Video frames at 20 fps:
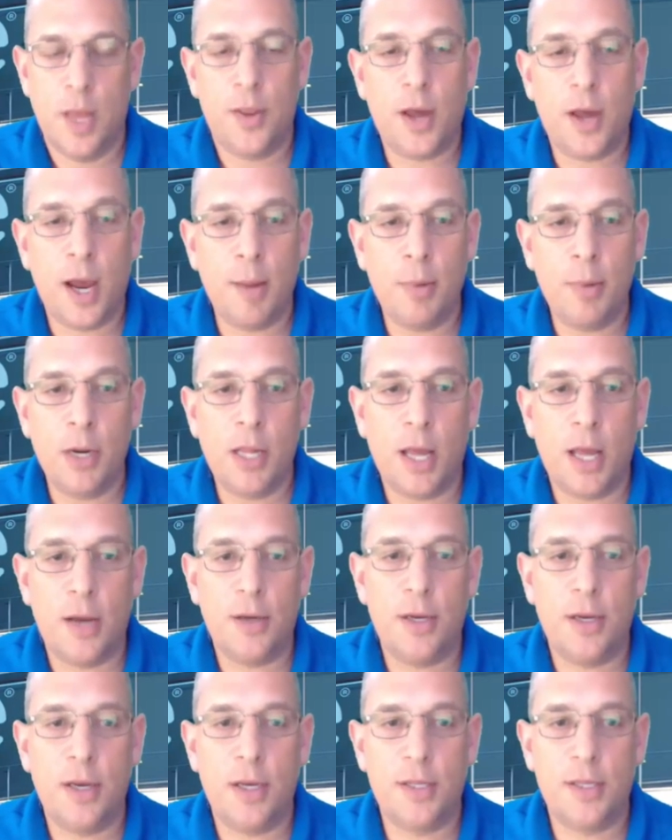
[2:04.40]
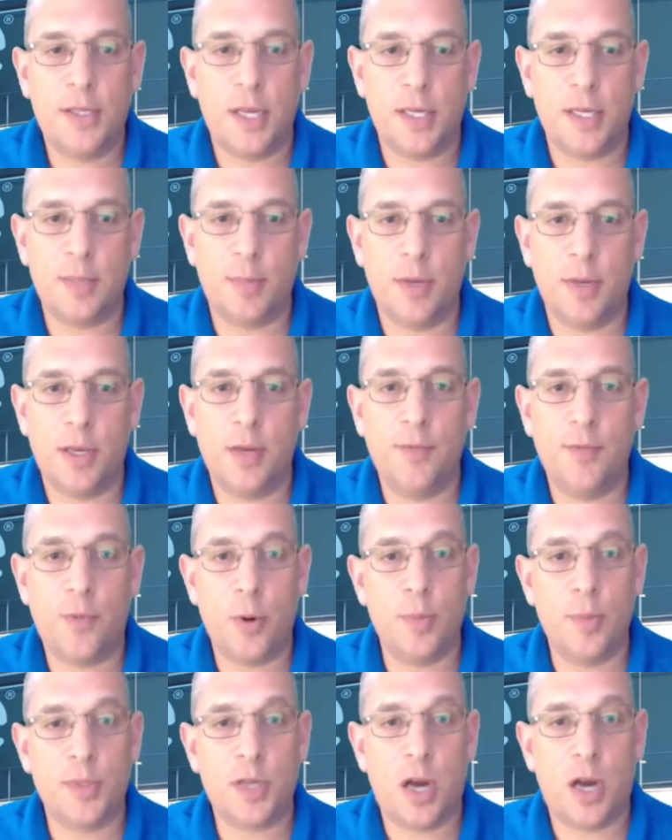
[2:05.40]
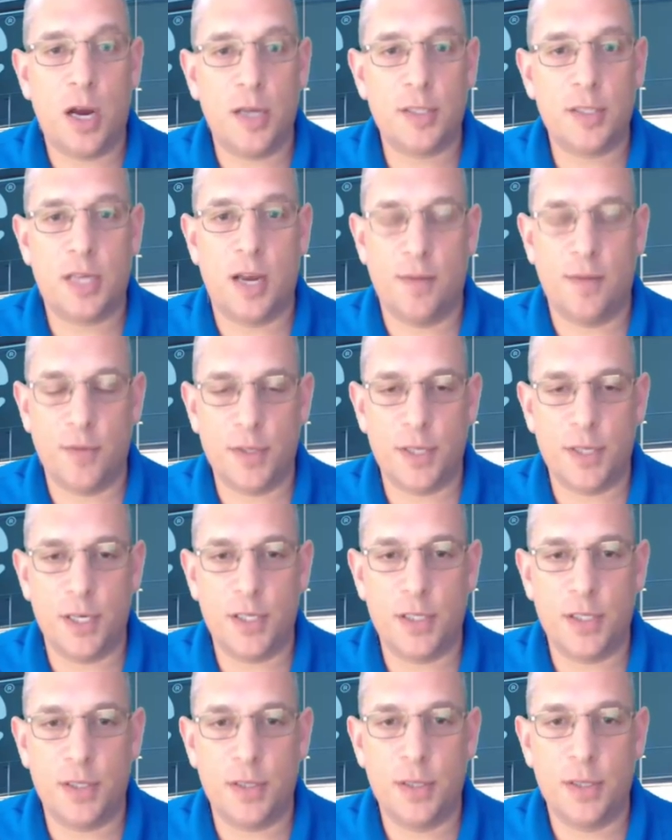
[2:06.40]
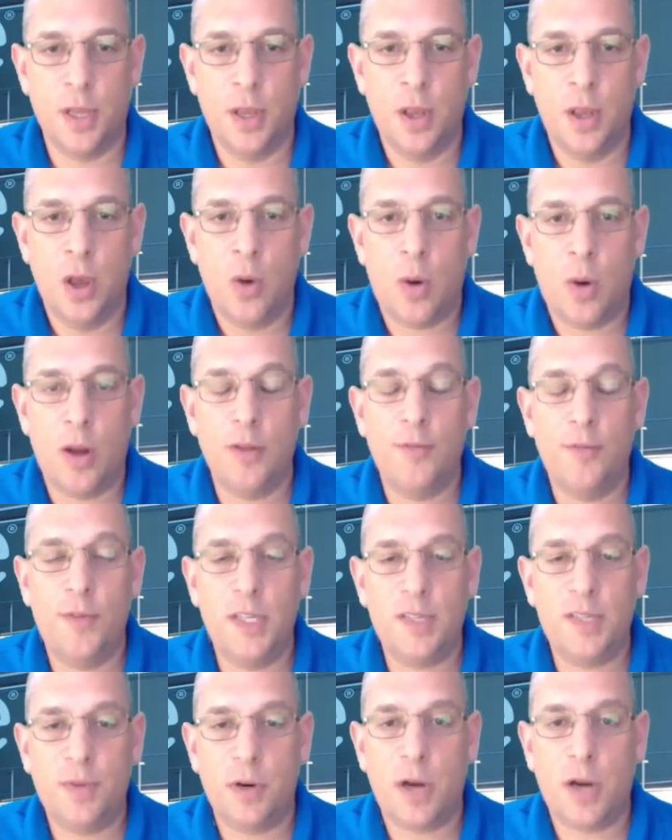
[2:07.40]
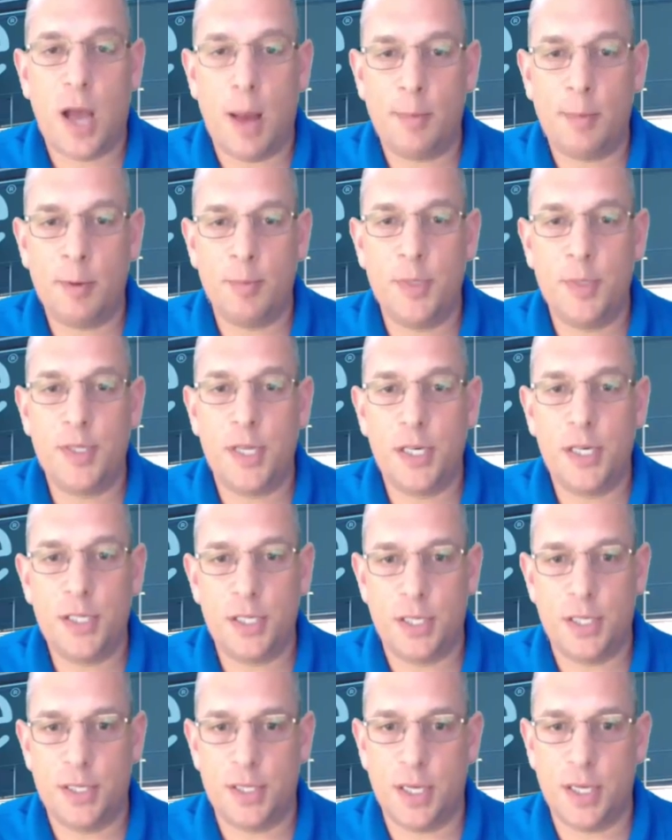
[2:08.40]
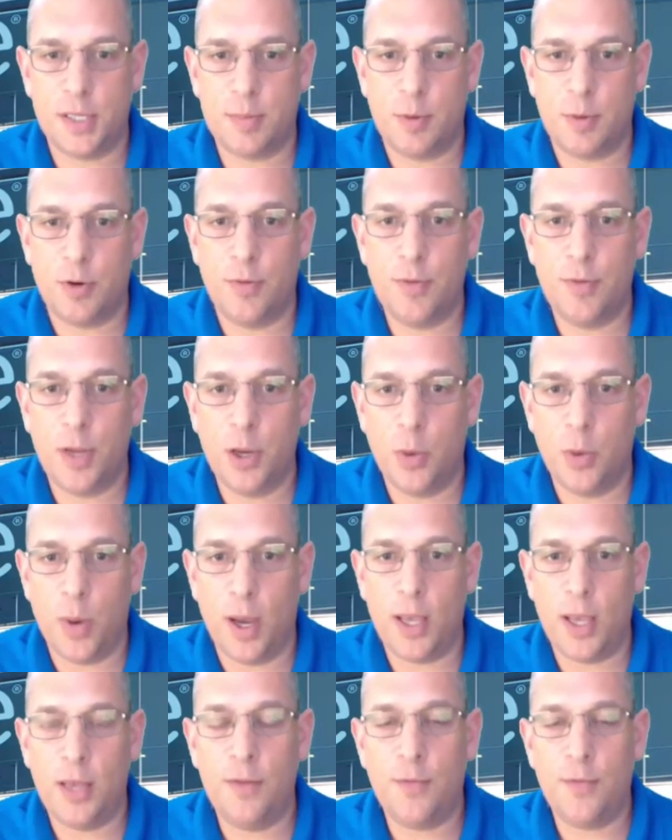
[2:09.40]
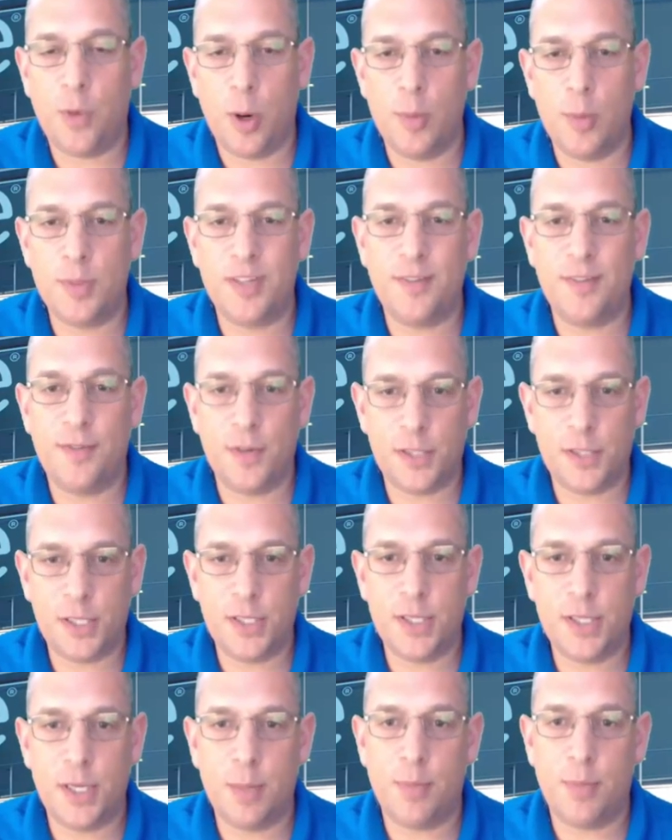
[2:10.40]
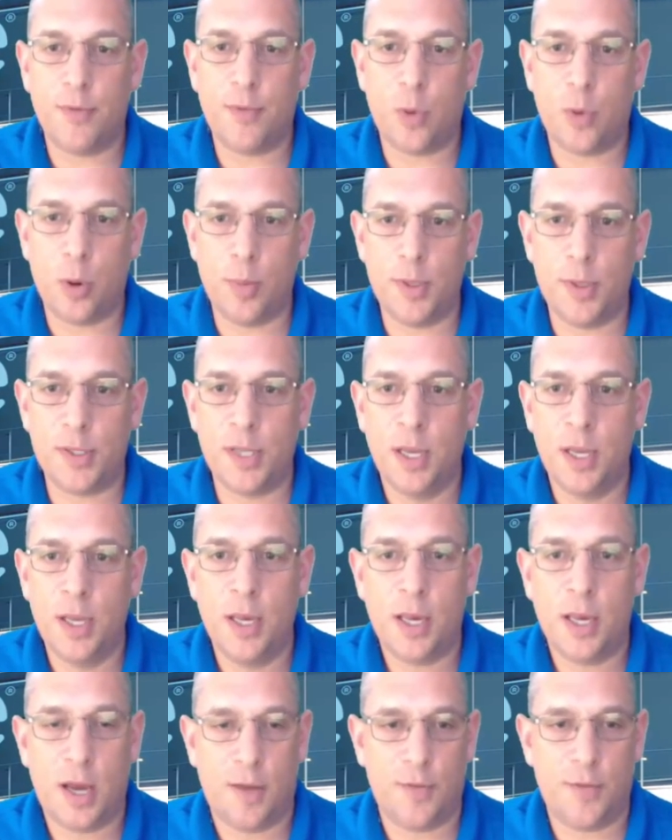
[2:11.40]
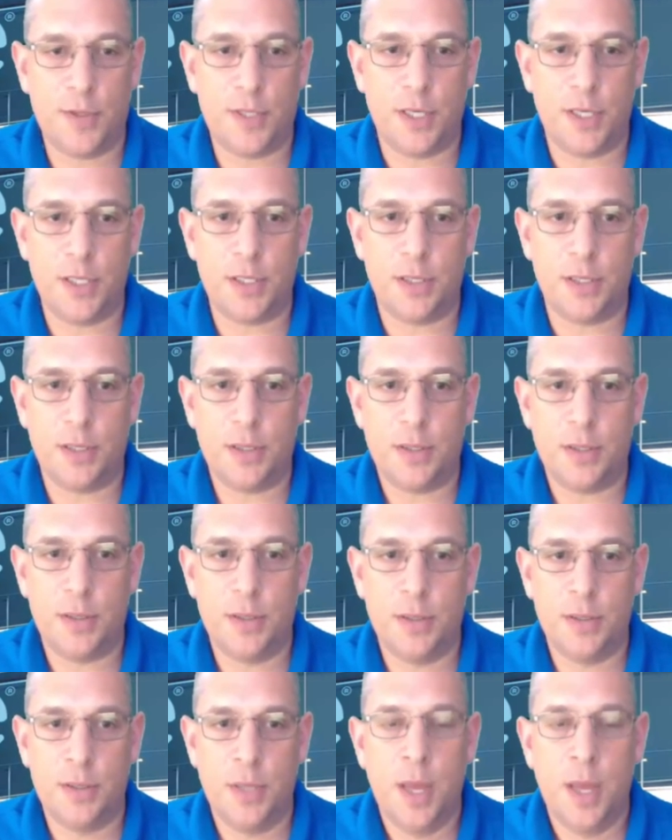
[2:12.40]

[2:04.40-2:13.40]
The Hybrid Cloud Assessment informs cost conversations, while the vSphere Optimization Assessment, or V O A, informs efficiency and performance conversations.